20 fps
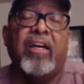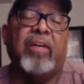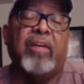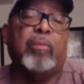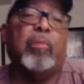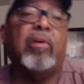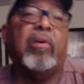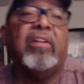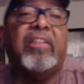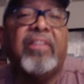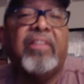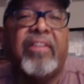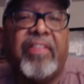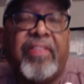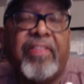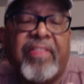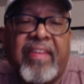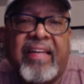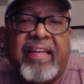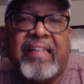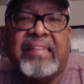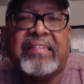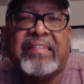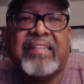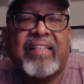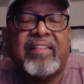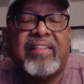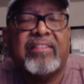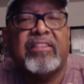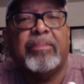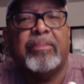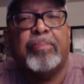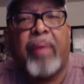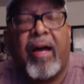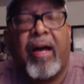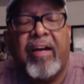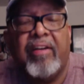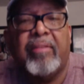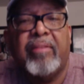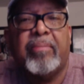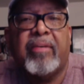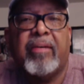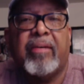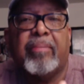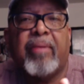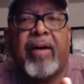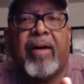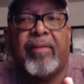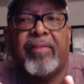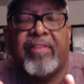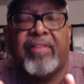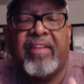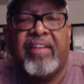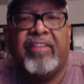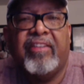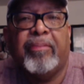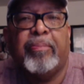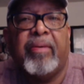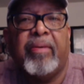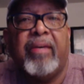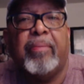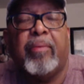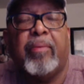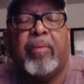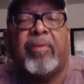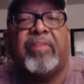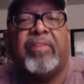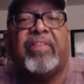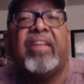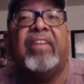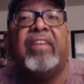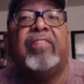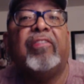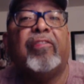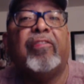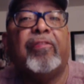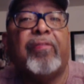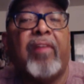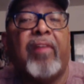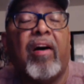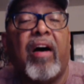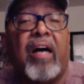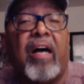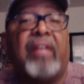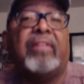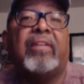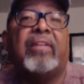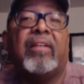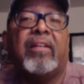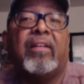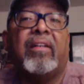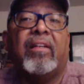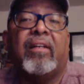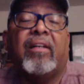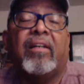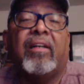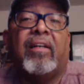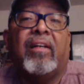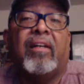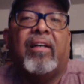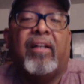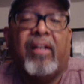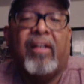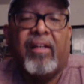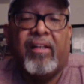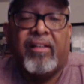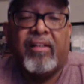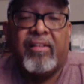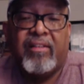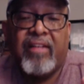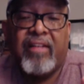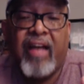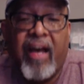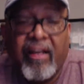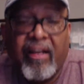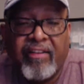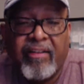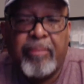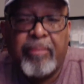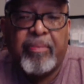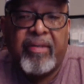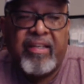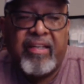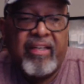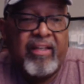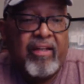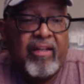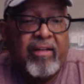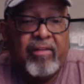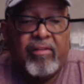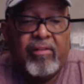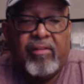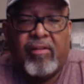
And one of the things that inspired me about these people was they fought not to be,